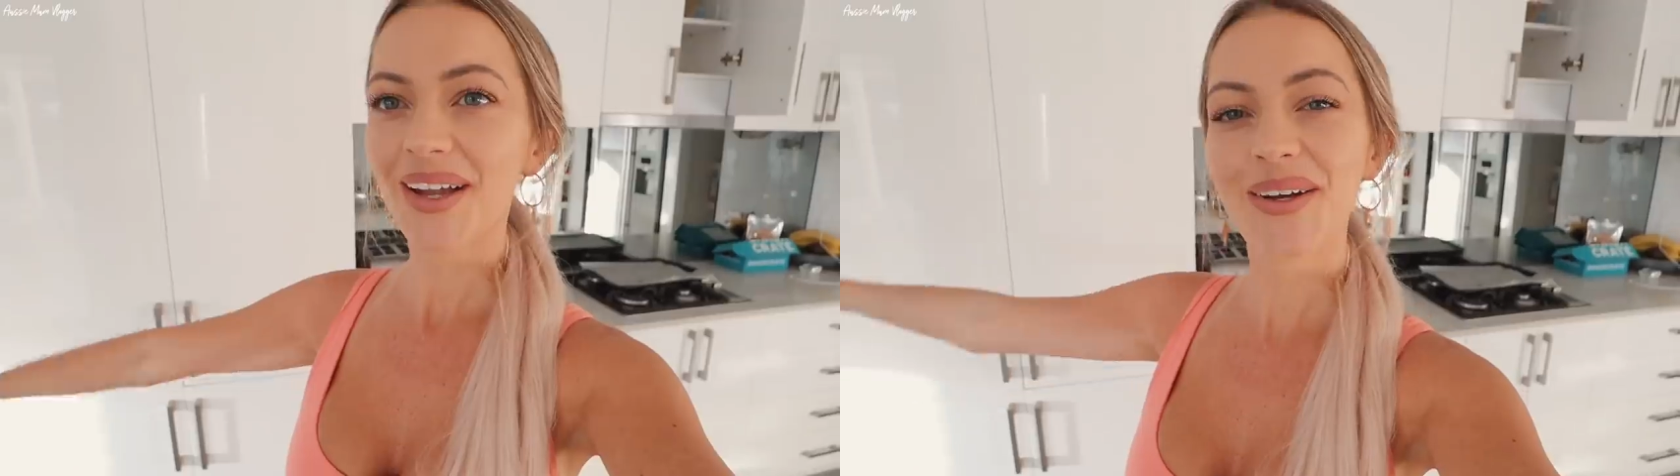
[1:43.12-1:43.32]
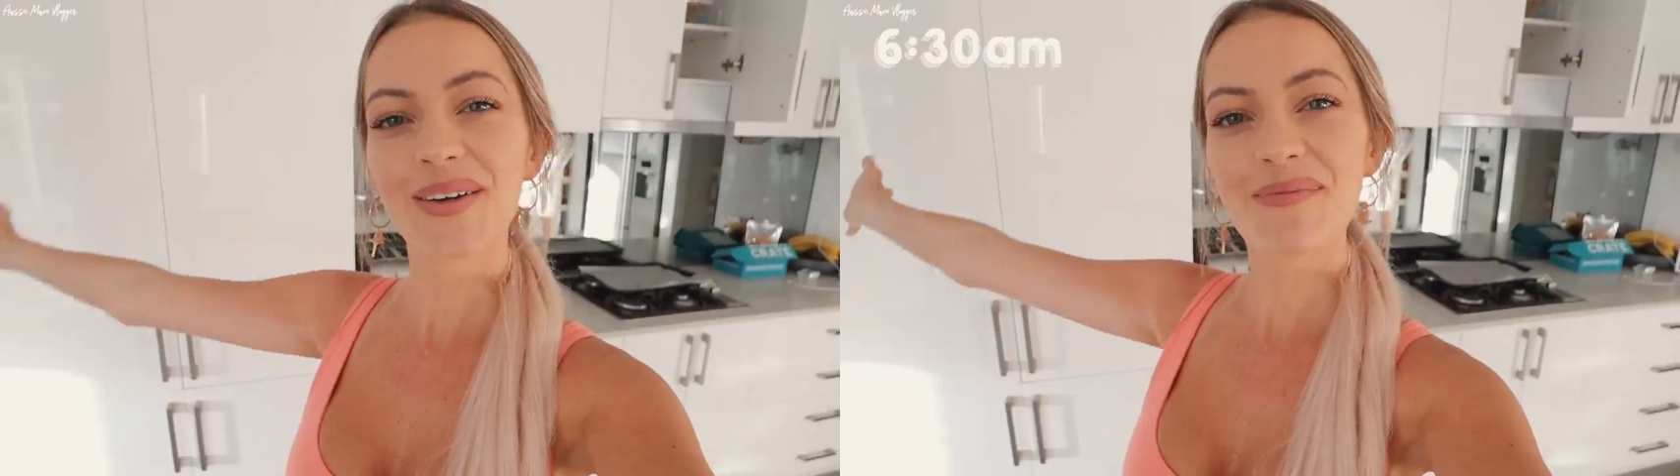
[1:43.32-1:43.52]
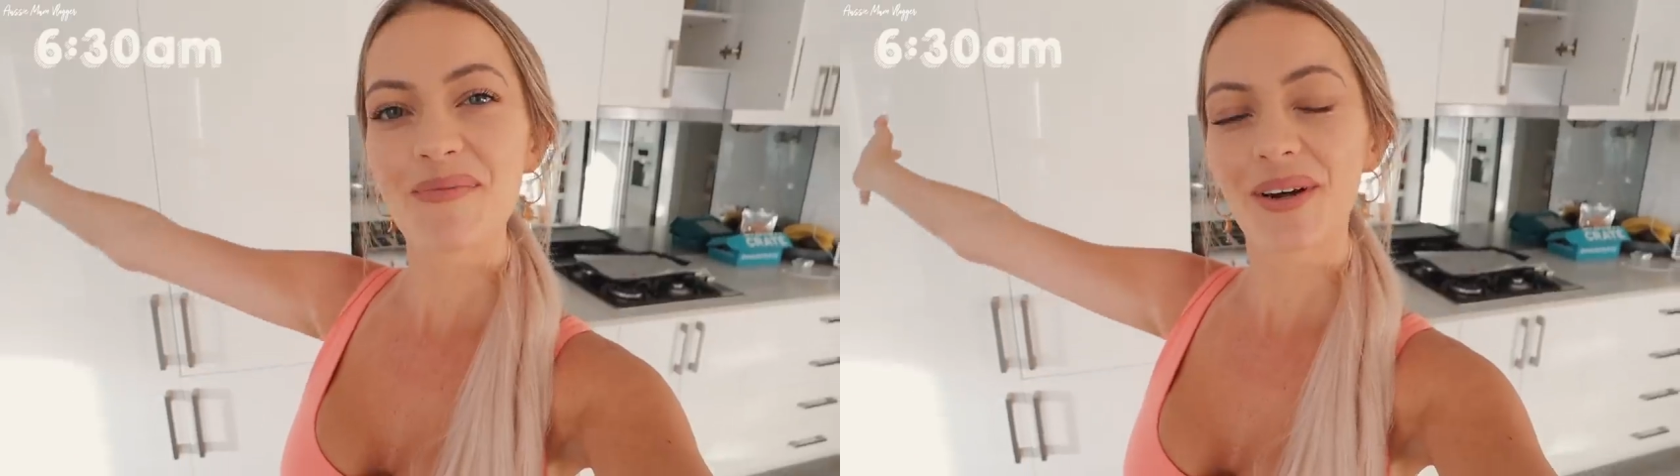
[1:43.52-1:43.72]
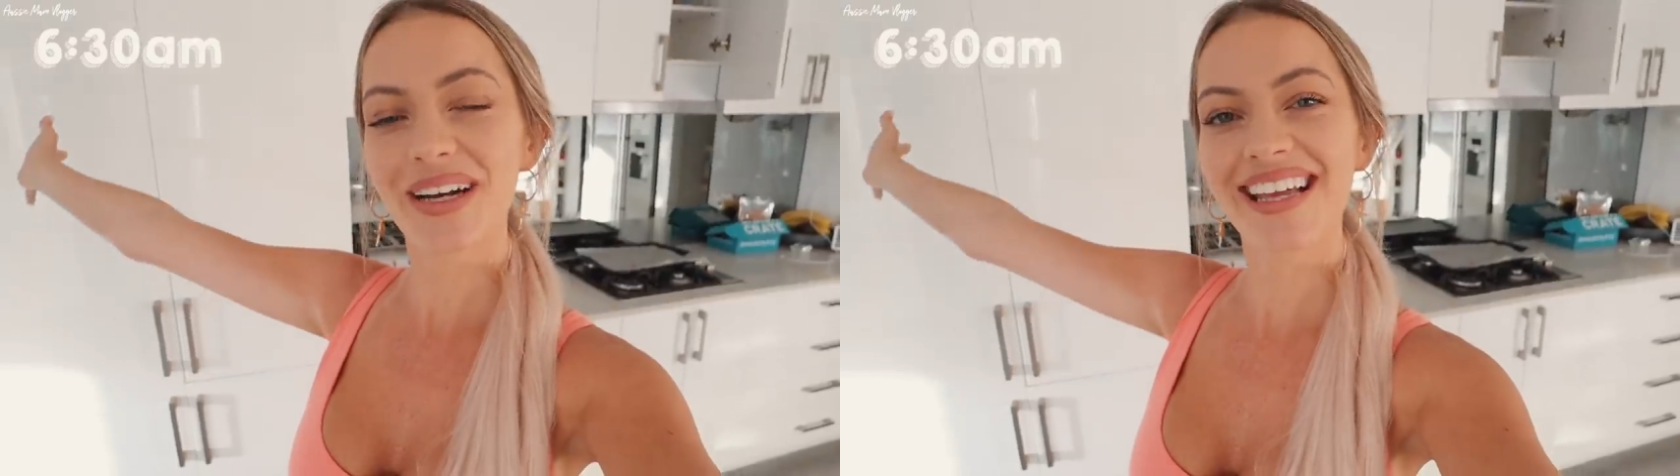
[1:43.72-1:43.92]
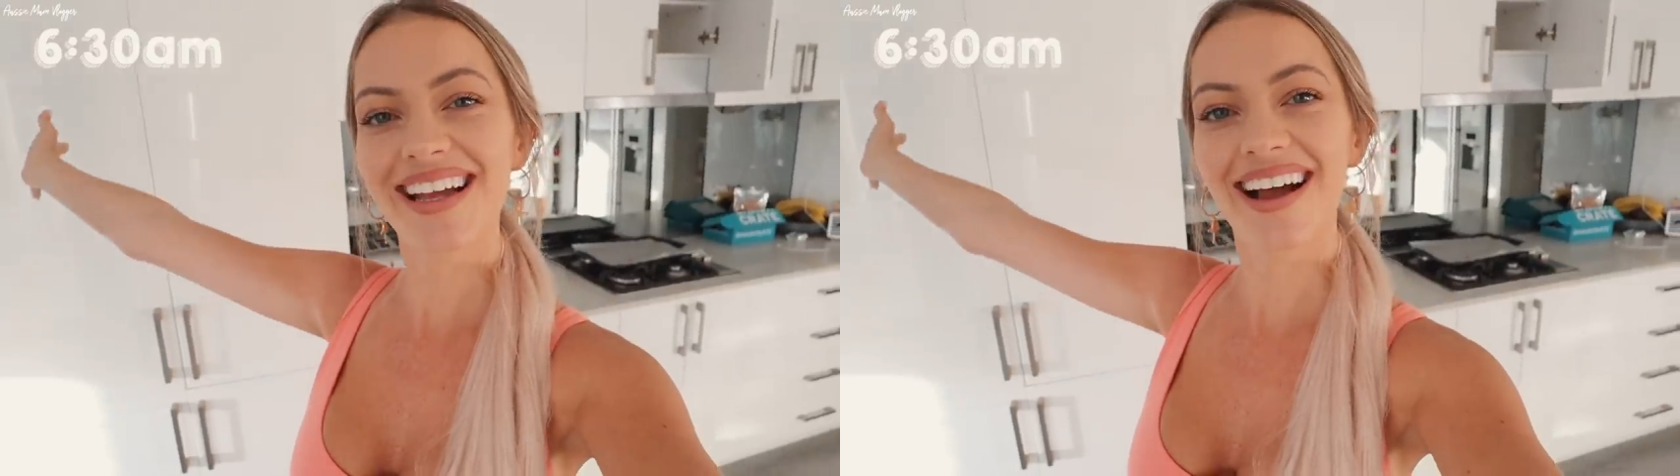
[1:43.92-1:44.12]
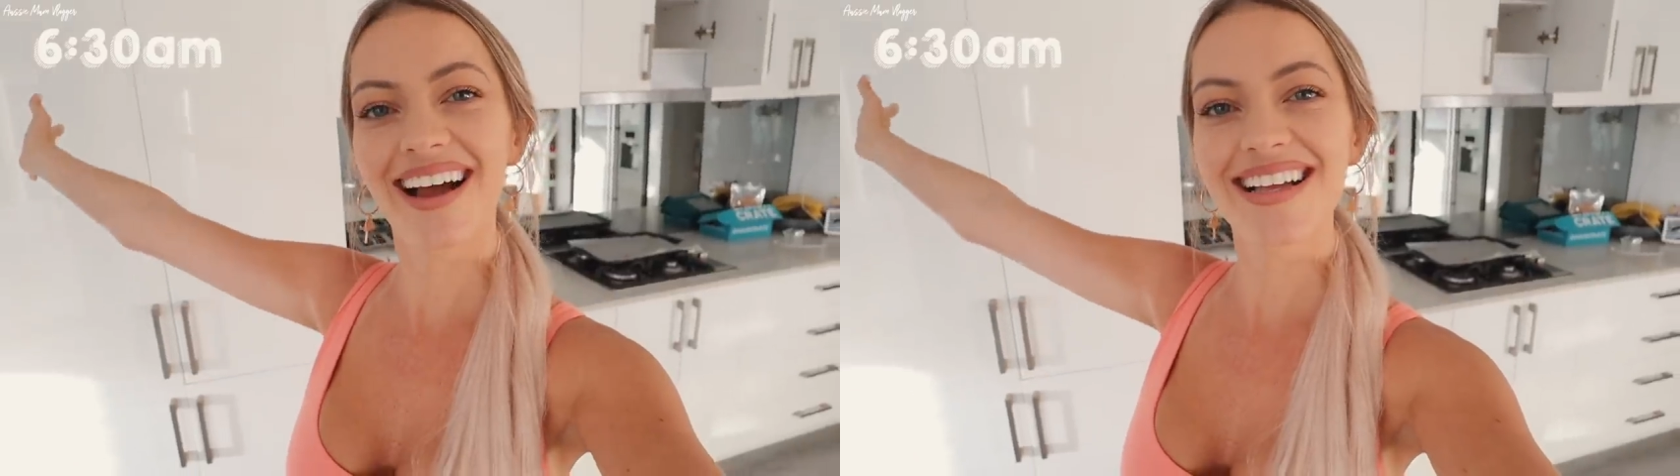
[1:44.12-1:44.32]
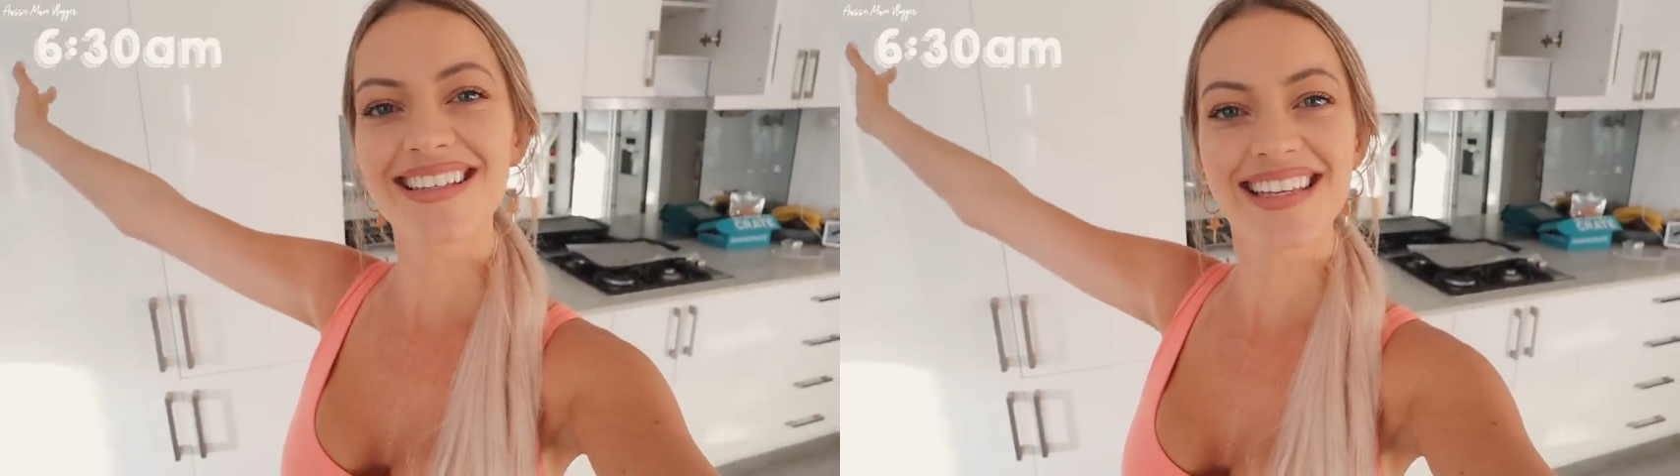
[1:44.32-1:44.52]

Good morning, guys.